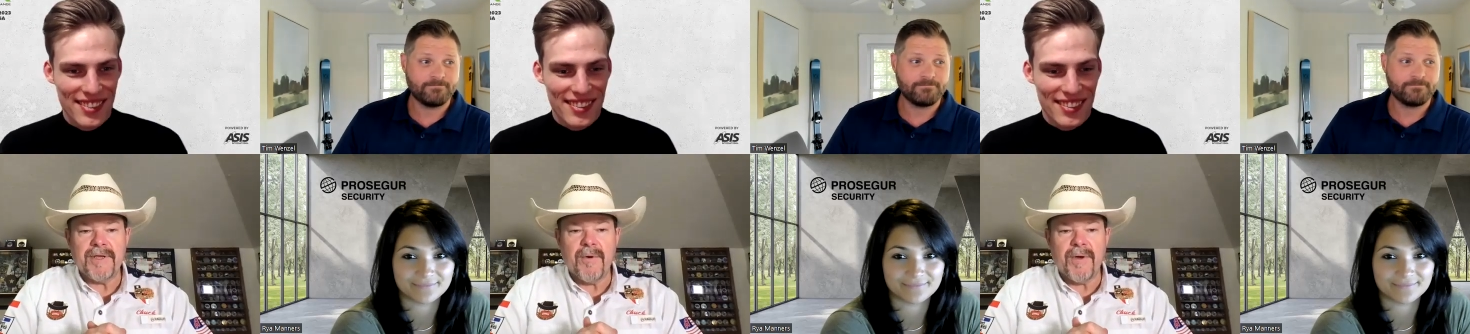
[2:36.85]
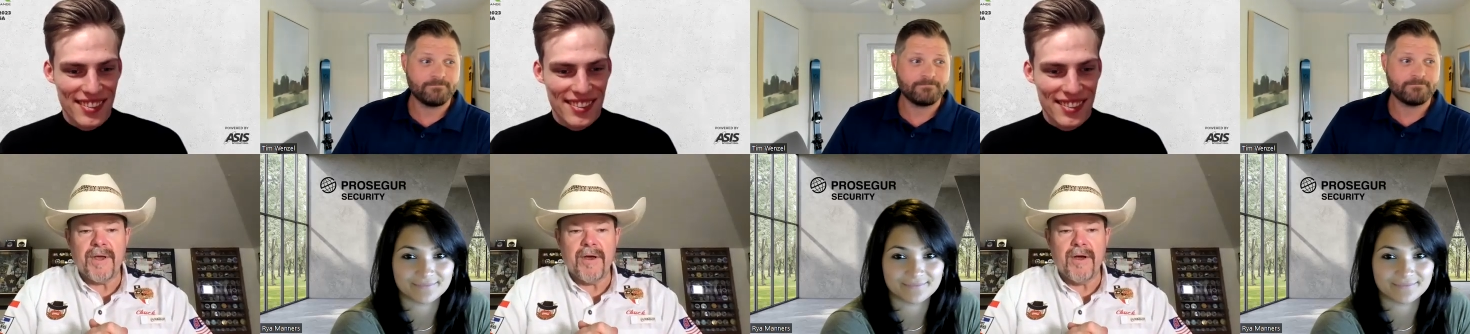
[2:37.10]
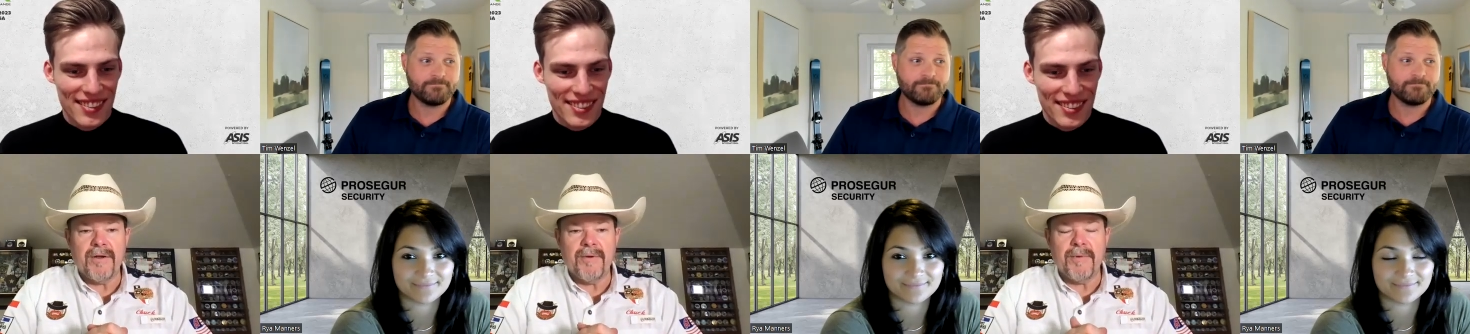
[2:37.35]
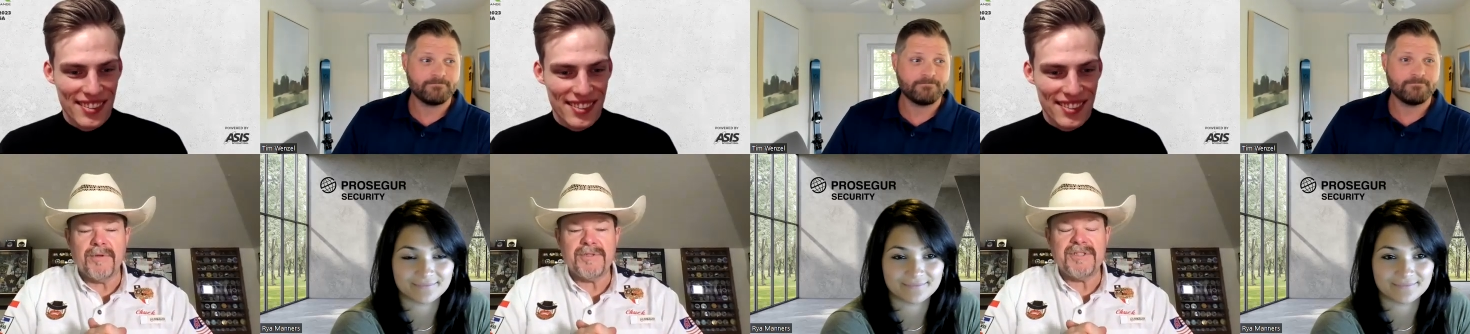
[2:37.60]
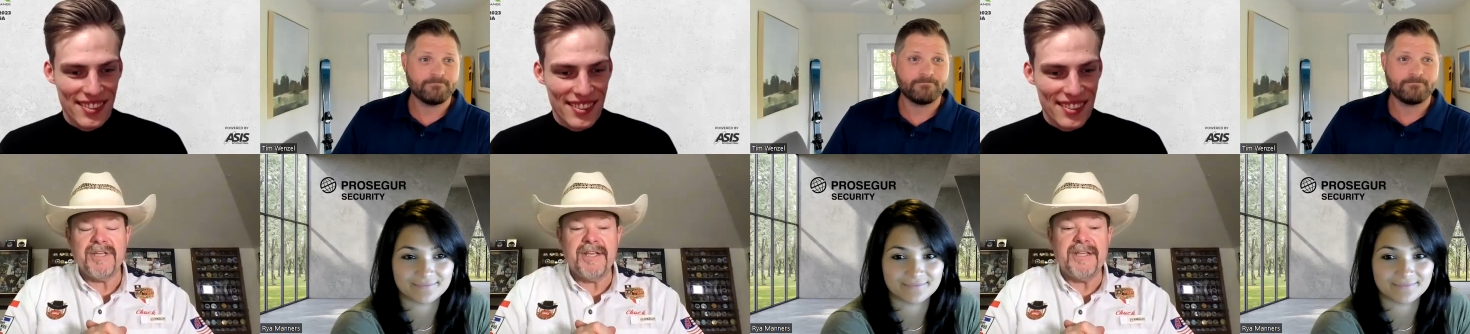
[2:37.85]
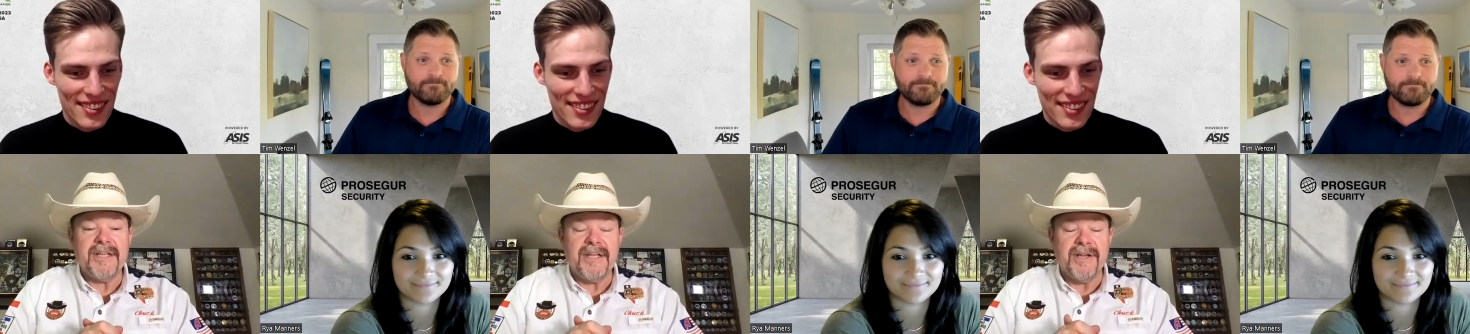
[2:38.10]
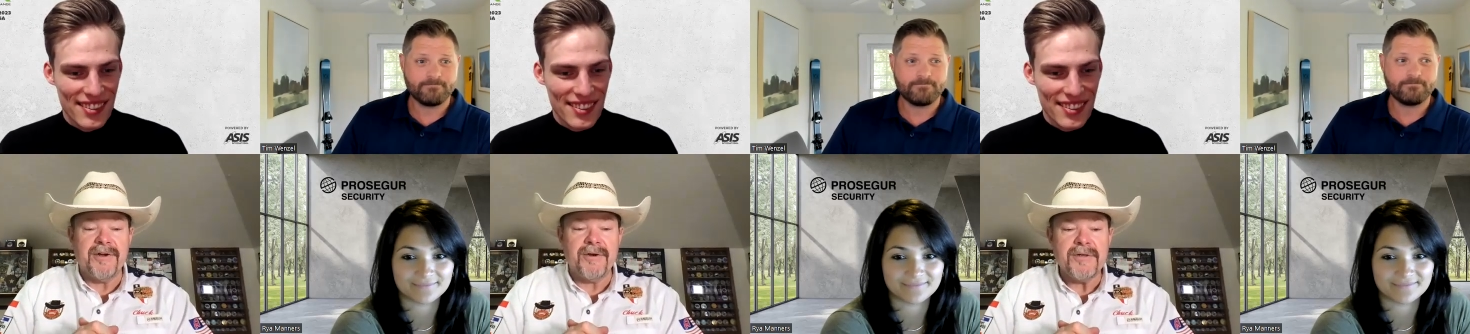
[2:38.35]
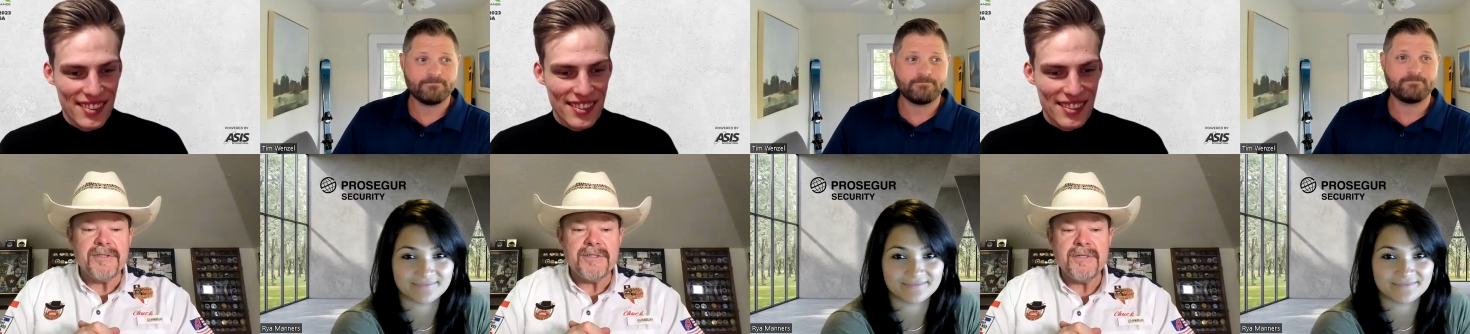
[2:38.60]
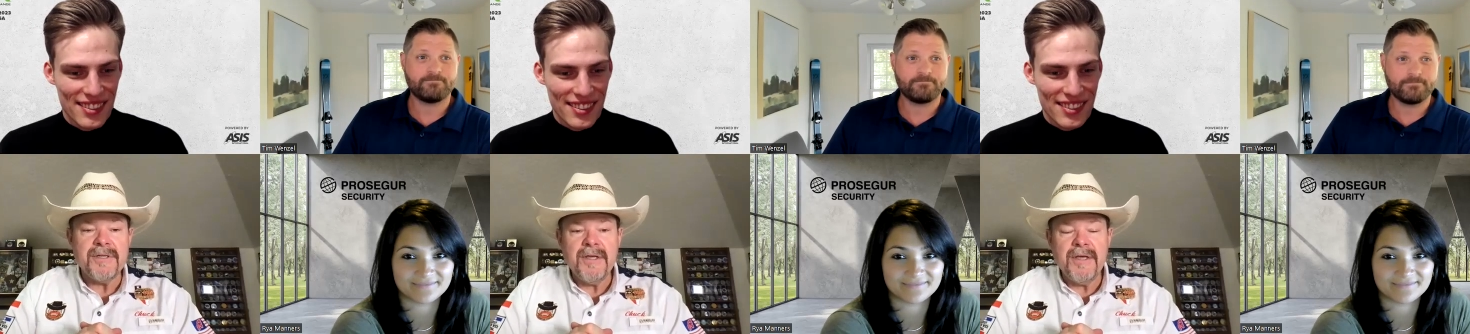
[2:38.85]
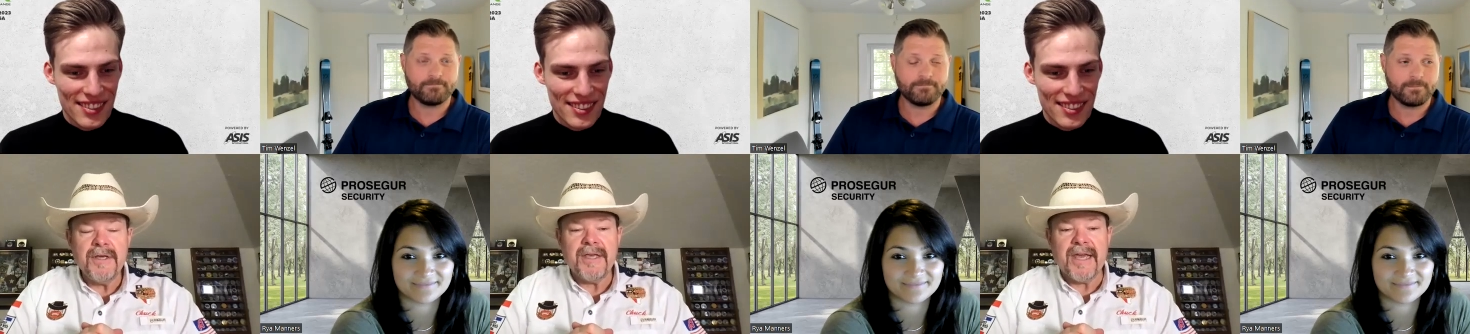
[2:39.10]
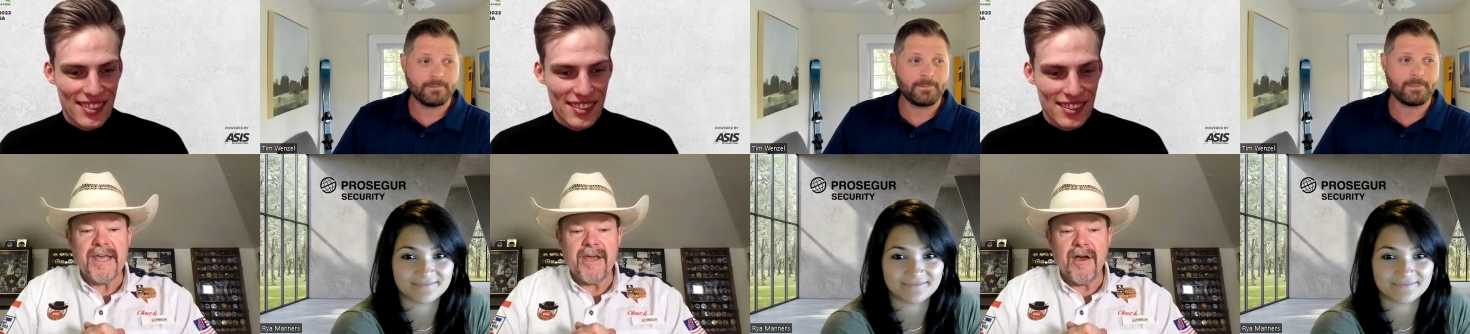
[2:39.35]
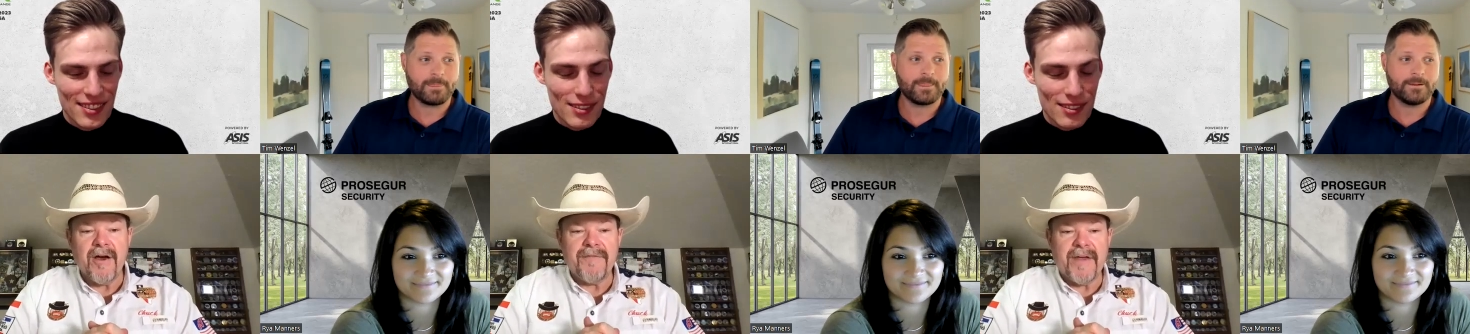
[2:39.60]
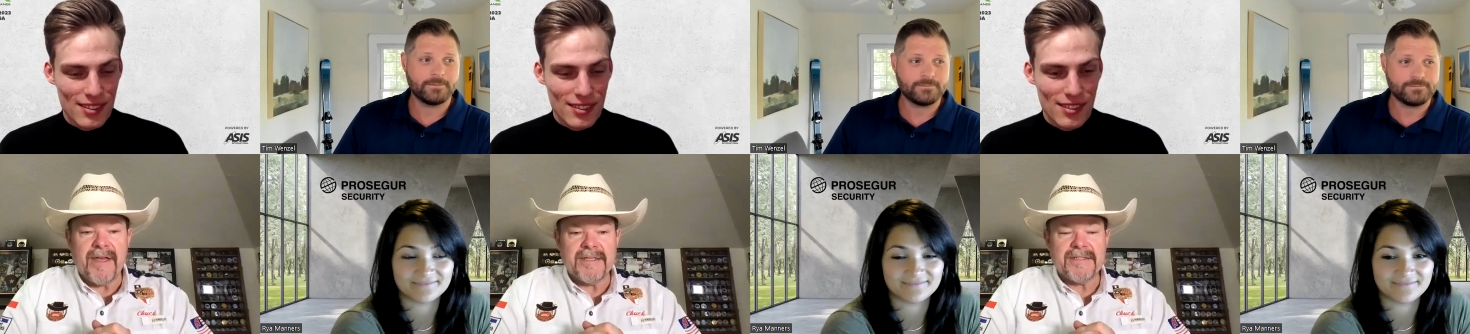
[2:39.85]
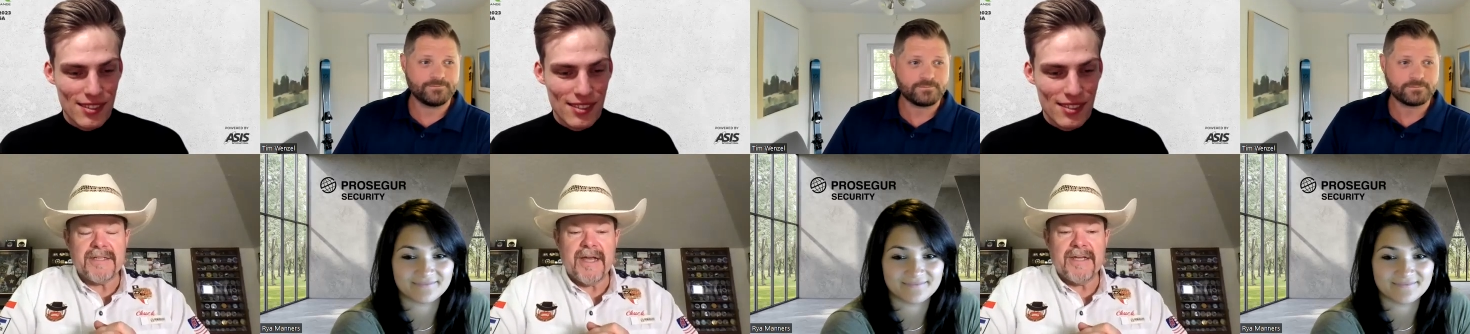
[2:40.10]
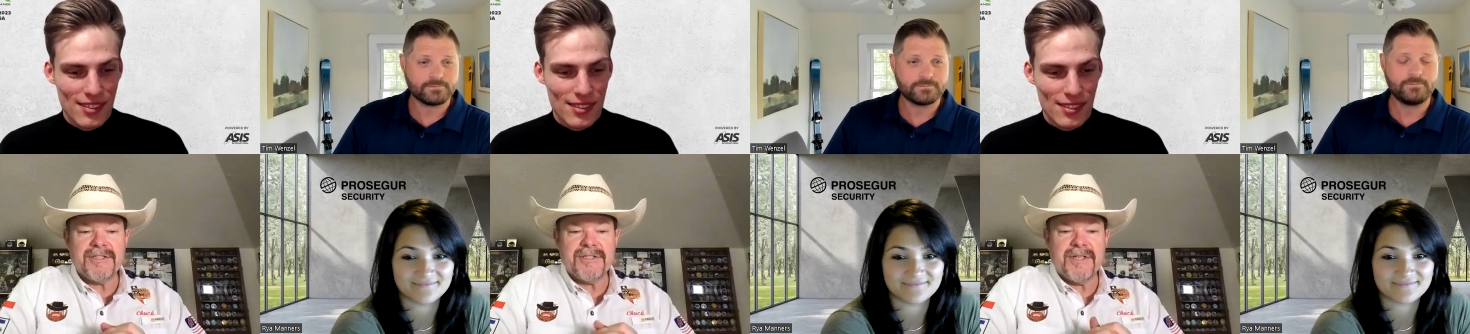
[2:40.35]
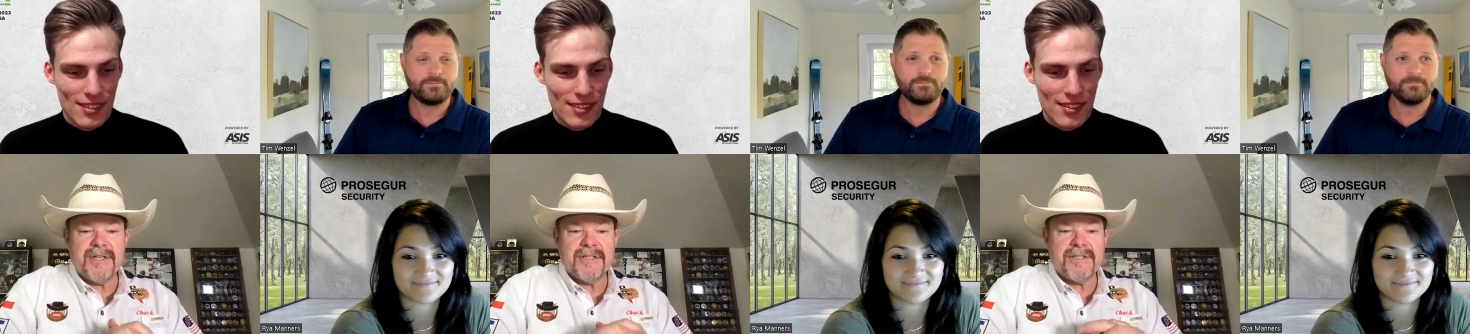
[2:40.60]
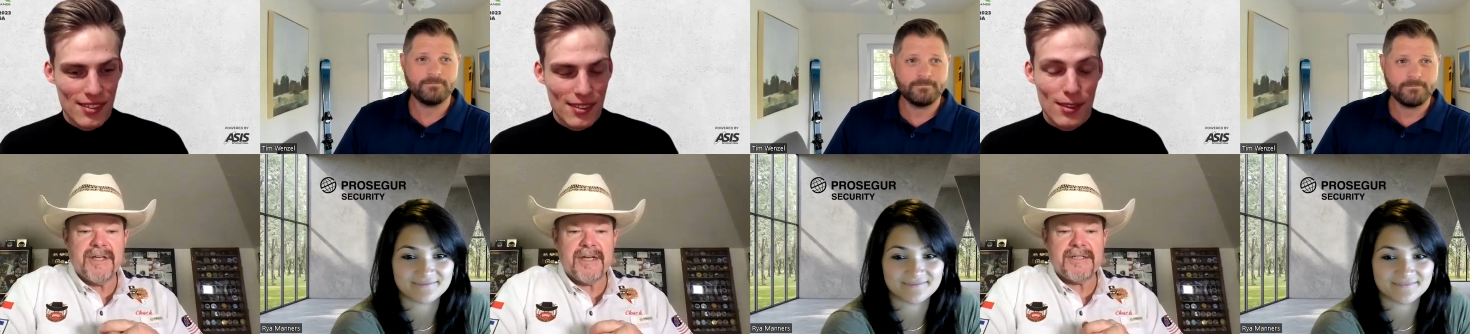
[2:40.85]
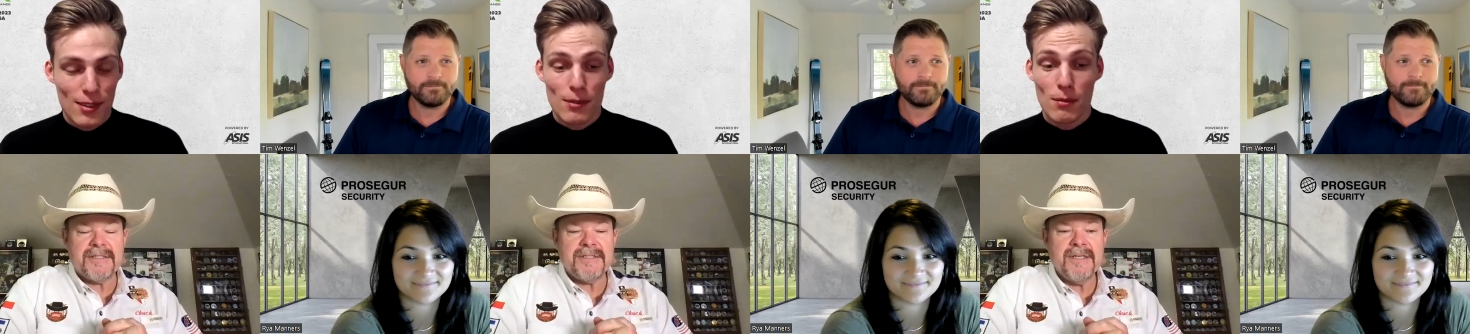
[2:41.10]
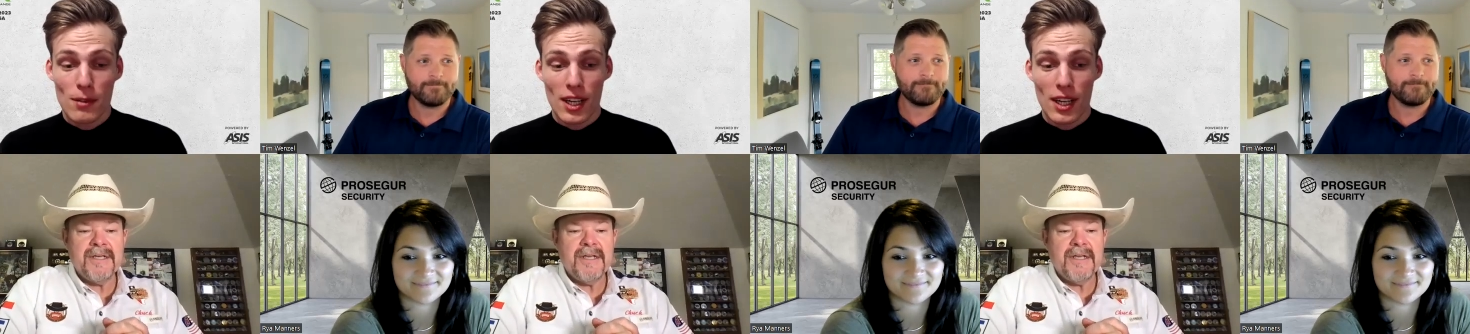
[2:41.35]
Speaker 1: Going on almost 10 years, kicking off ASISGSX.